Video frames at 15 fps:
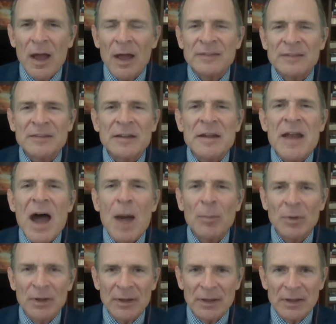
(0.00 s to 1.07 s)
It's an
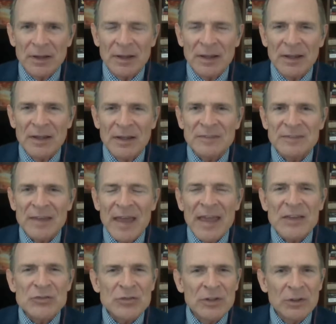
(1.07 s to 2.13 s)
anomaly. It's
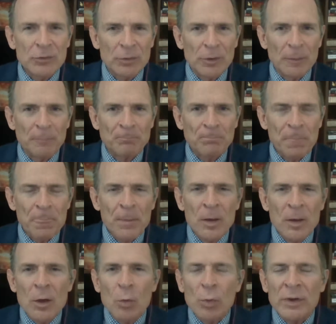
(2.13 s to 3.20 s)
ancient Israel.
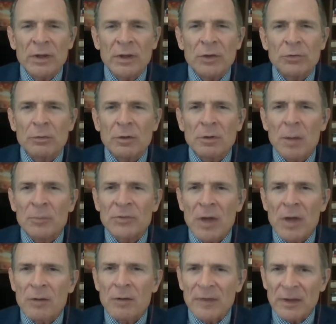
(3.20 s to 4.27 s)
When Israel comes
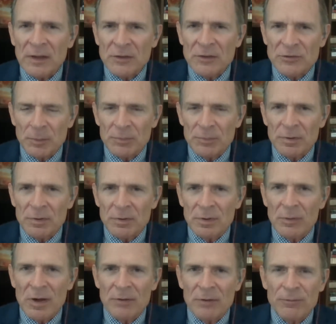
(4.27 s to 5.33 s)
out of Egypt
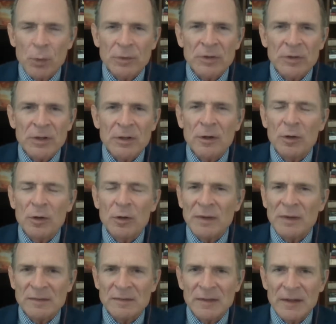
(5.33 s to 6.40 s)
around 1400
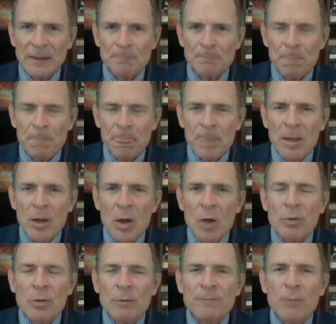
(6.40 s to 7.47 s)
BC,
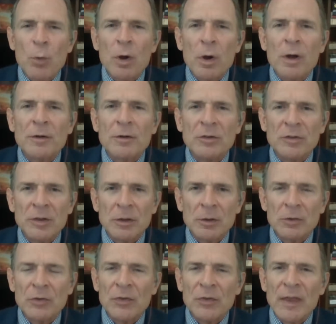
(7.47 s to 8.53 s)
for 400
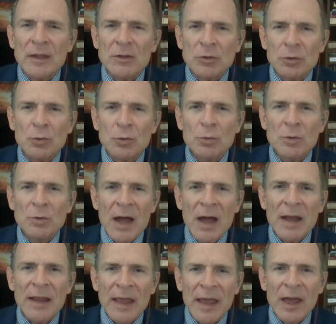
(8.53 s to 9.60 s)
years, they do
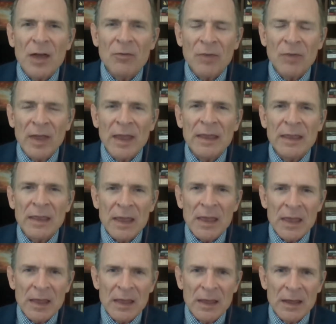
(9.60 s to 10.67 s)
not have a
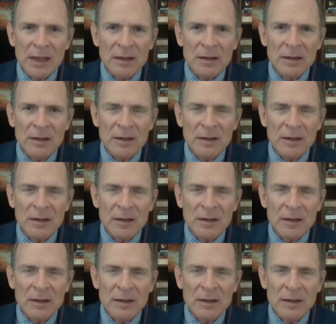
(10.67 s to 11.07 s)
king.